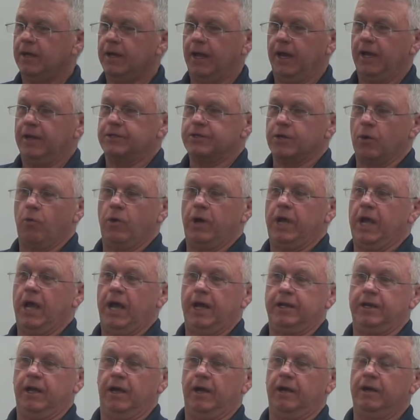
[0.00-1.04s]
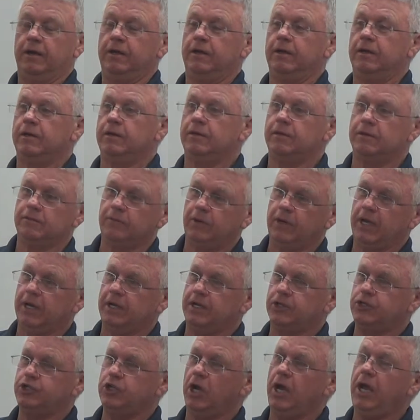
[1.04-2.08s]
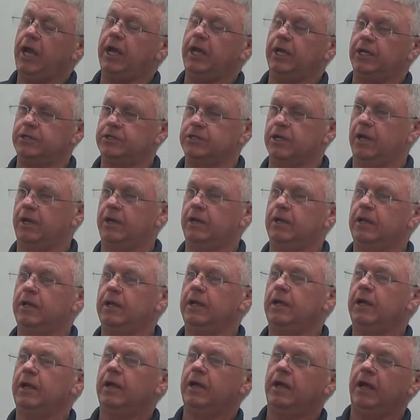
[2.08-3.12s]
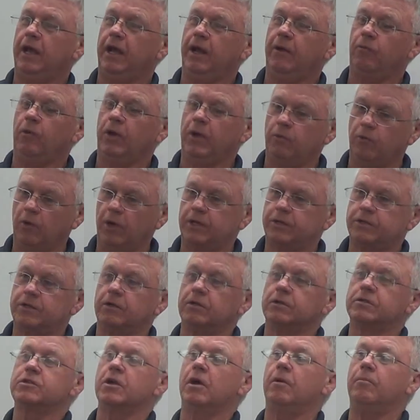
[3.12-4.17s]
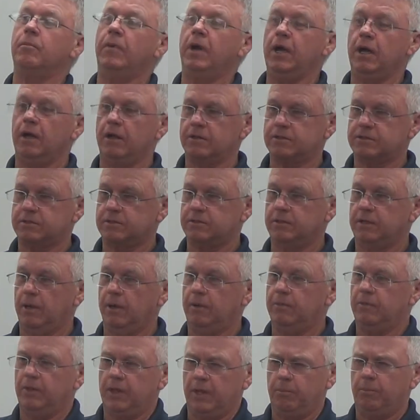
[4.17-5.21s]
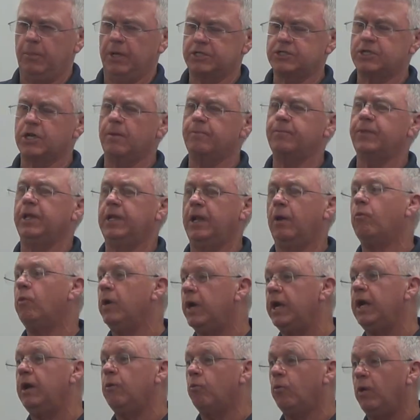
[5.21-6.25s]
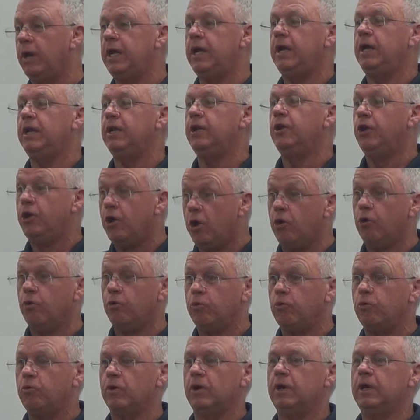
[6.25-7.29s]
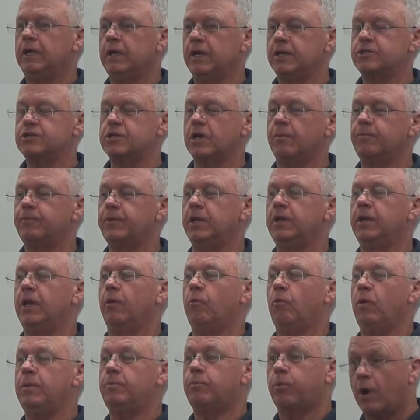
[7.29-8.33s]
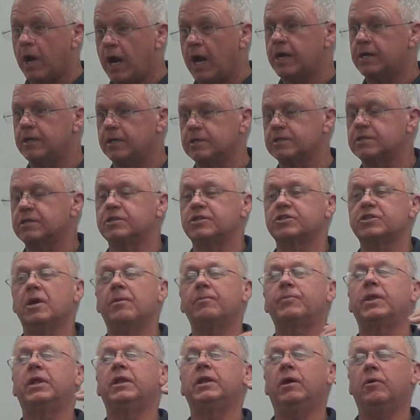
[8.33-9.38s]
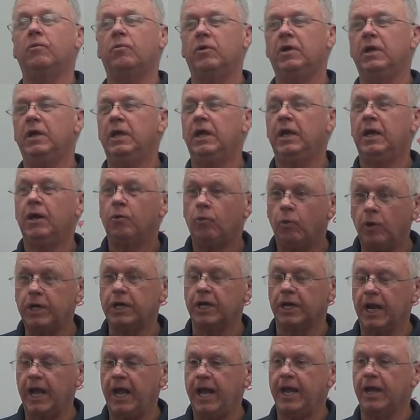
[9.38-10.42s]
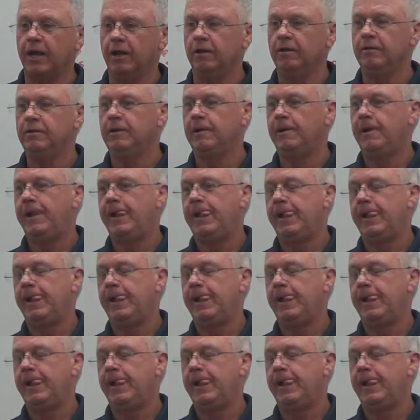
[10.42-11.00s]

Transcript: And so we had to change, and we went to something else, but something that we knew, and something that we practiced, and something that we could handle.